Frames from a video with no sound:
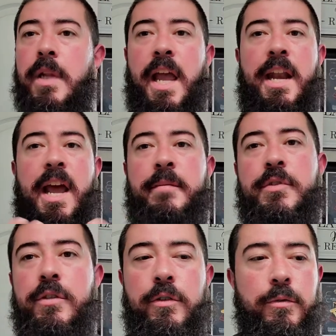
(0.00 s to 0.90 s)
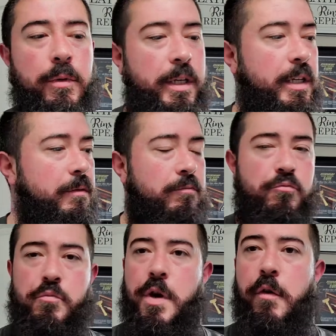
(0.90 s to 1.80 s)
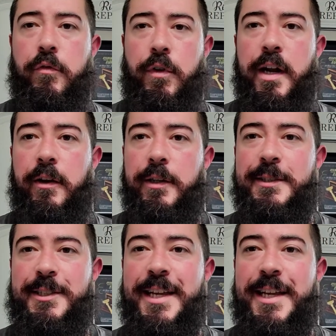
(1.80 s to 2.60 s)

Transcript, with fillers: And absolutely no fragrance